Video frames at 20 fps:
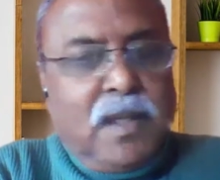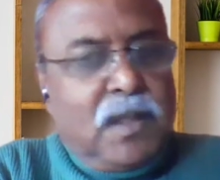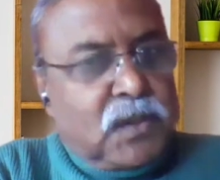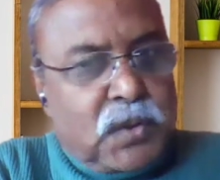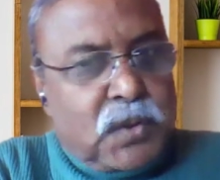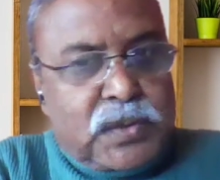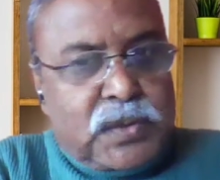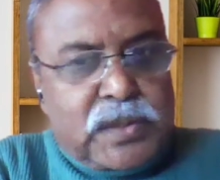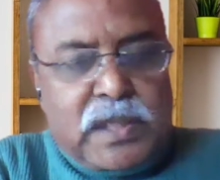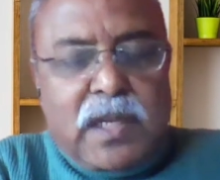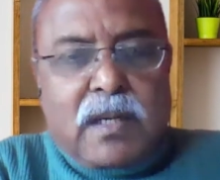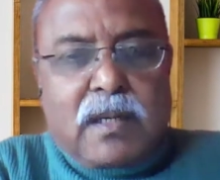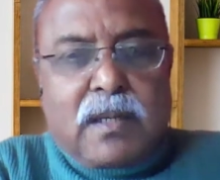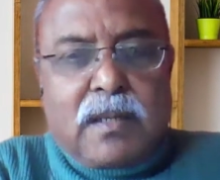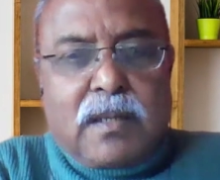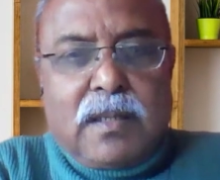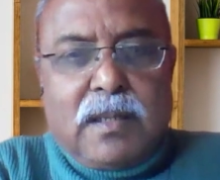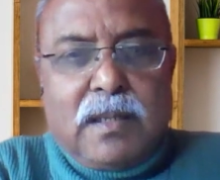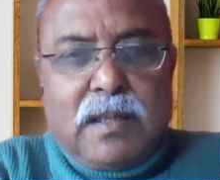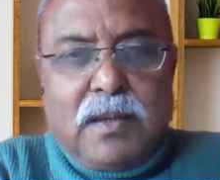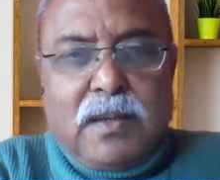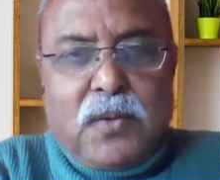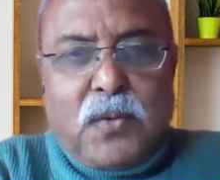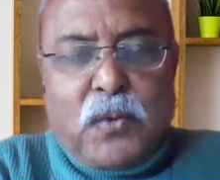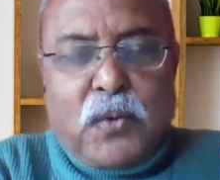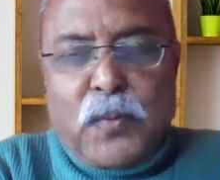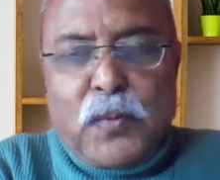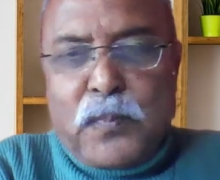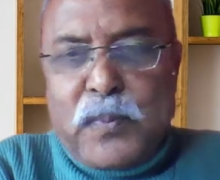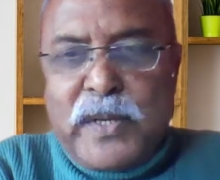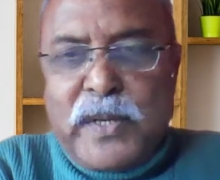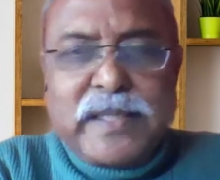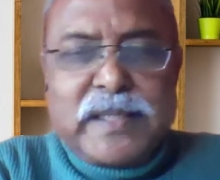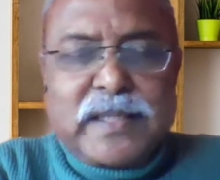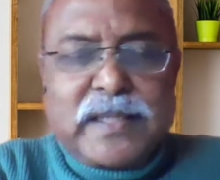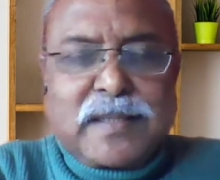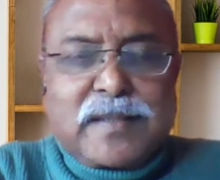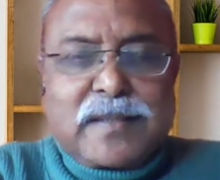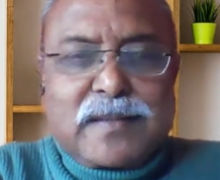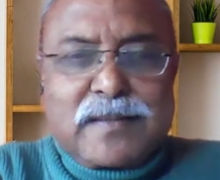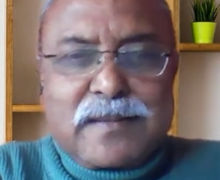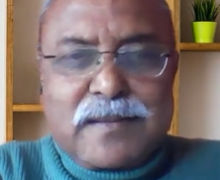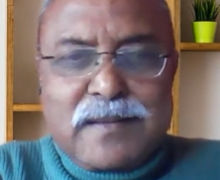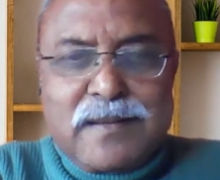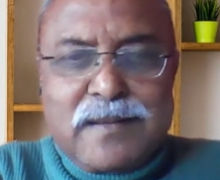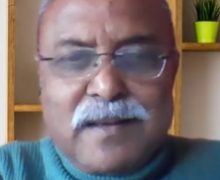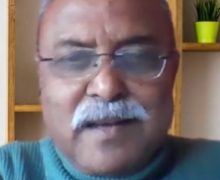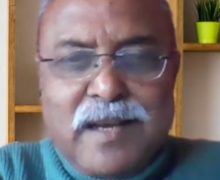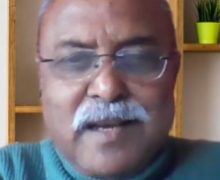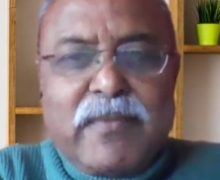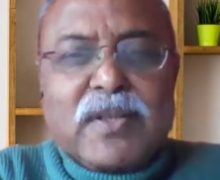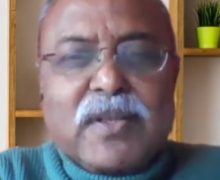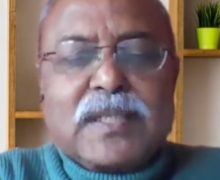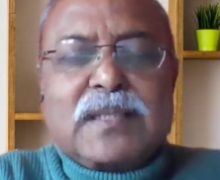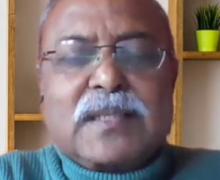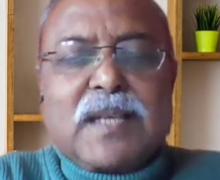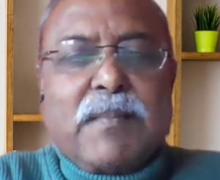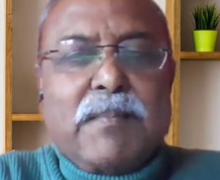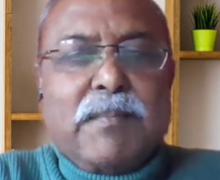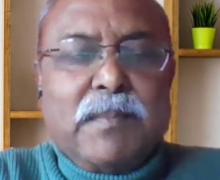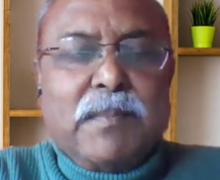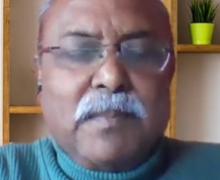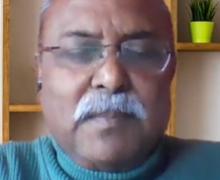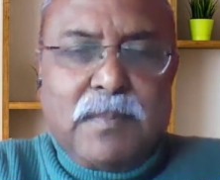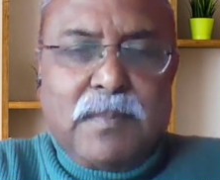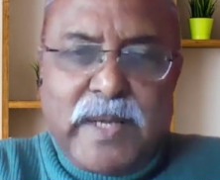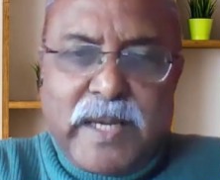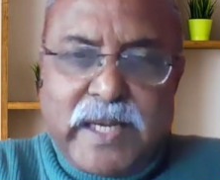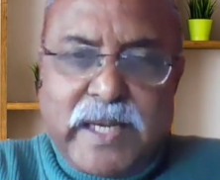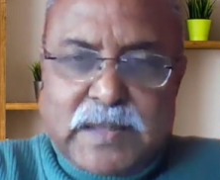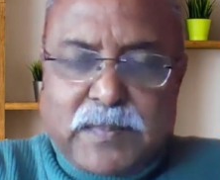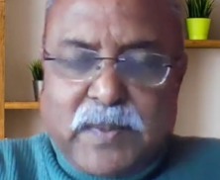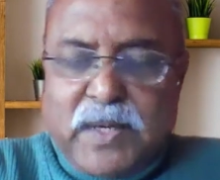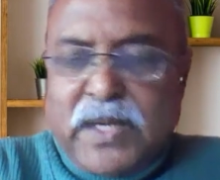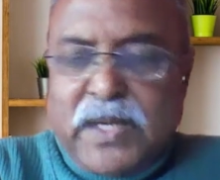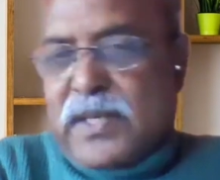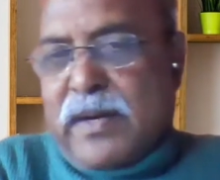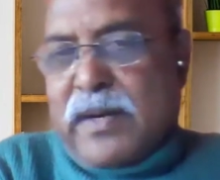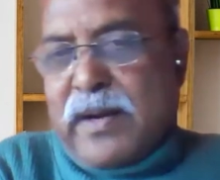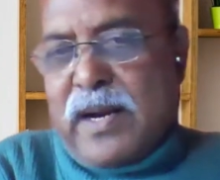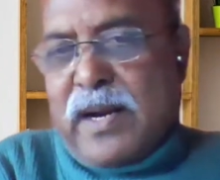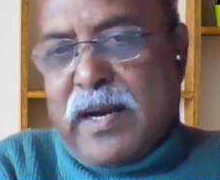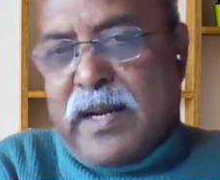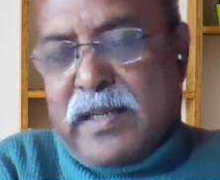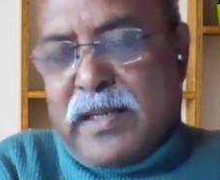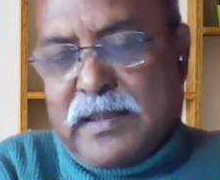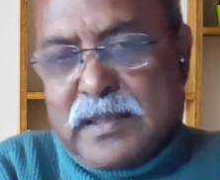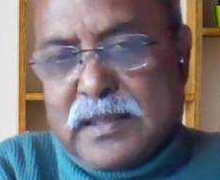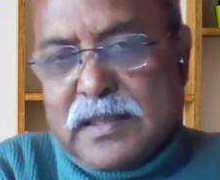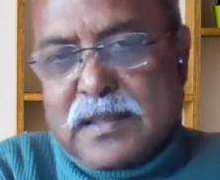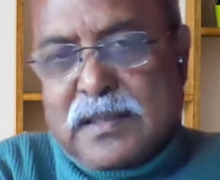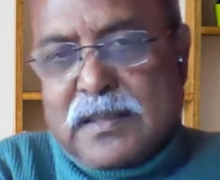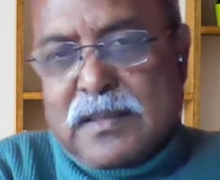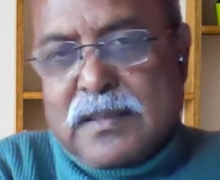So, sir, could you please give us some explanation regarding this?